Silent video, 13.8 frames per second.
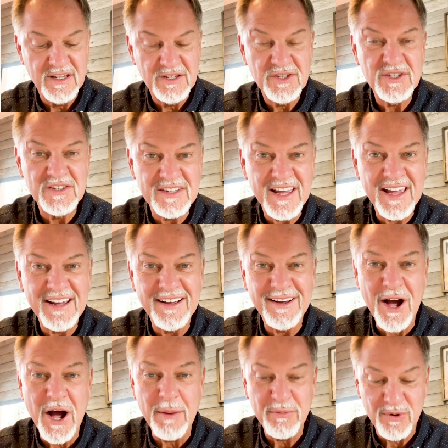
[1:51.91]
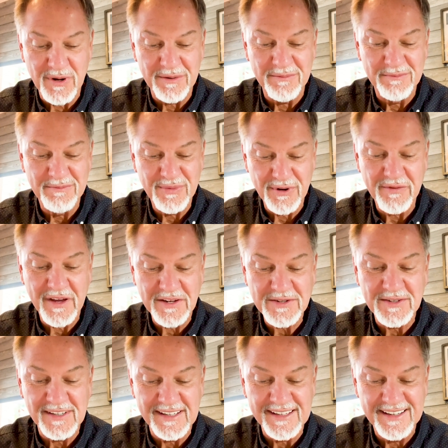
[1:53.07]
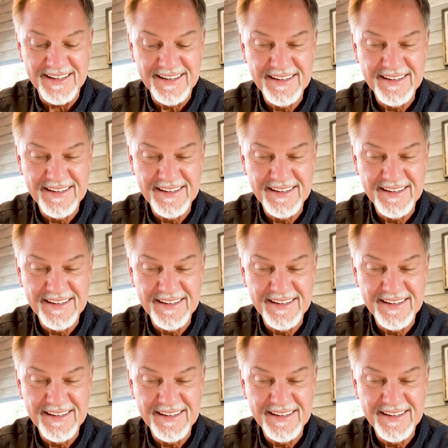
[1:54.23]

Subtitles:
She sang opera professionally.